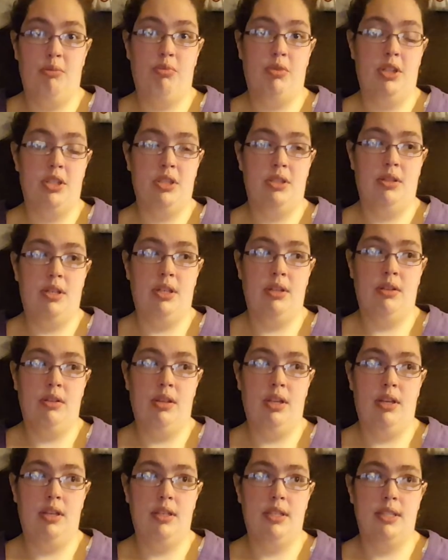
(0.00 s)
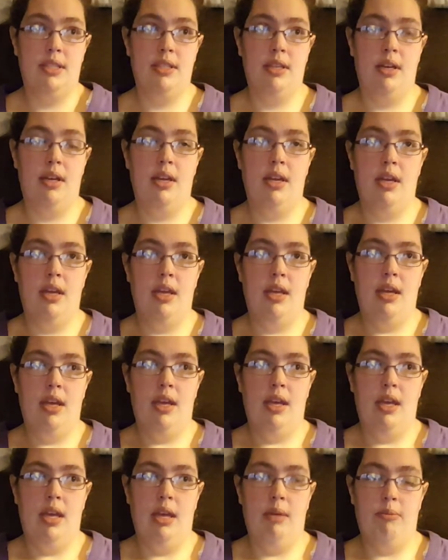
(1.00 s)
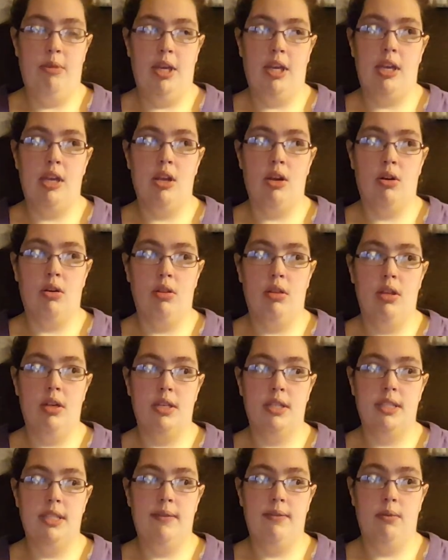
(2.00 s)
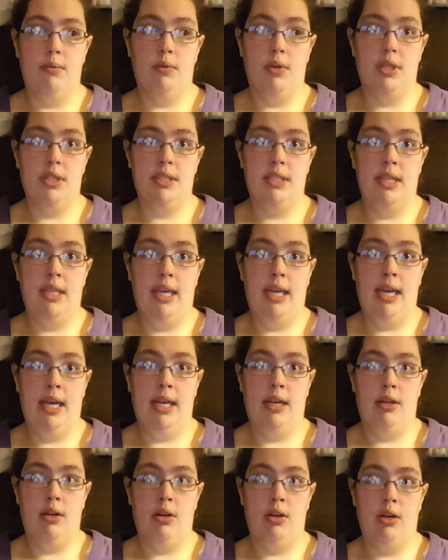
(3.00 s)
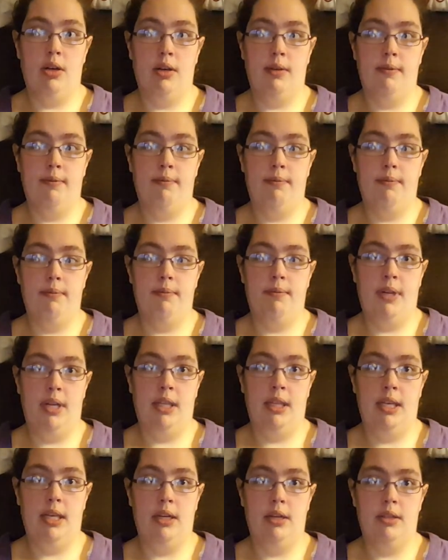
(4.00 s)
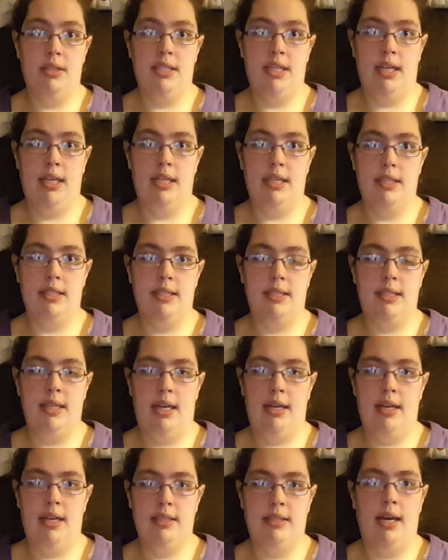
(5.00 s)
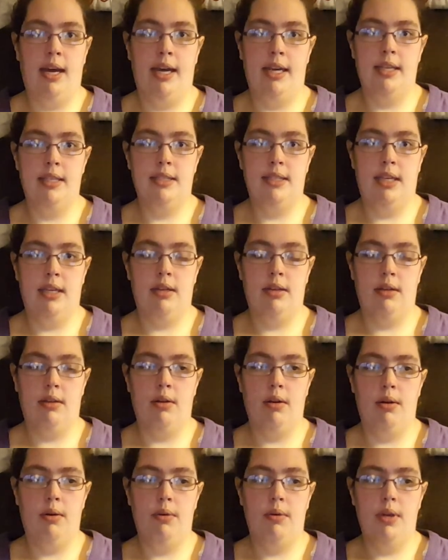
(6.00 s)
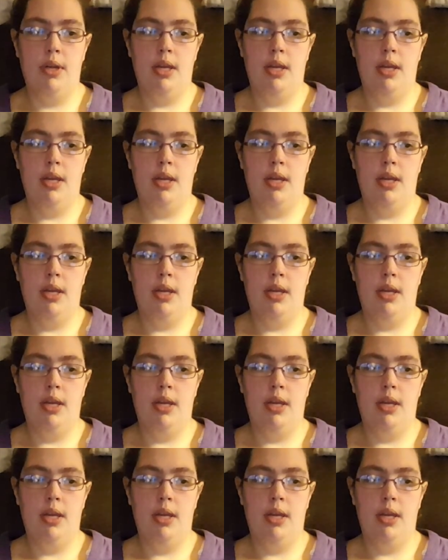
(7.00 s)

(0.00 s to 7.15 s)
pressure on her lungs and making her lungs even worse. And they had her ventilator settings set as high as they could go.